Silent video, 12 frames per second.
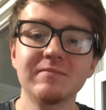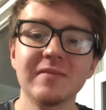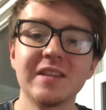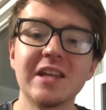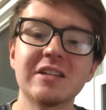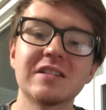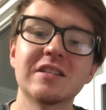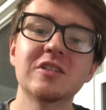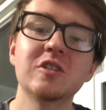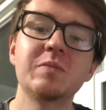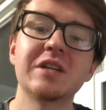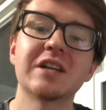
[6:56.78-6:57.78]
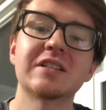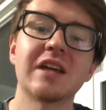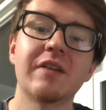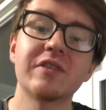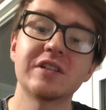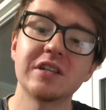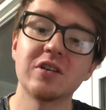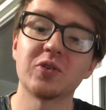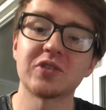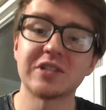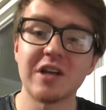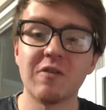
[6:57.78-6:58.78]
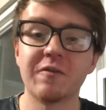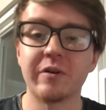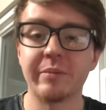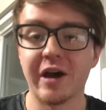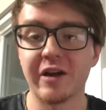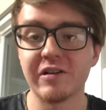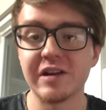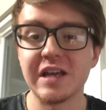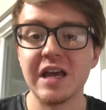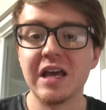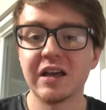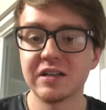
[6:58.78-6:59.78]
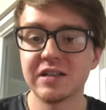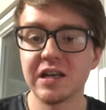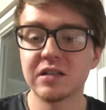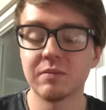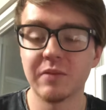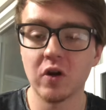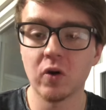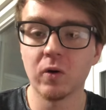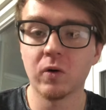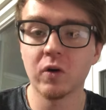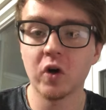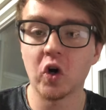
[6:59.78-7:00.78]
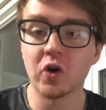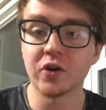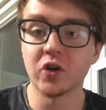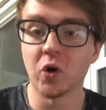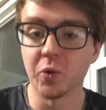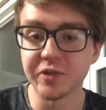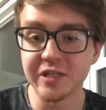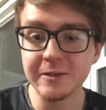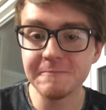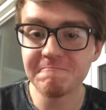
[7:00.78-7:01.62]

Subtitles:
this is because every single cell phone battery contains a mineral called coltan,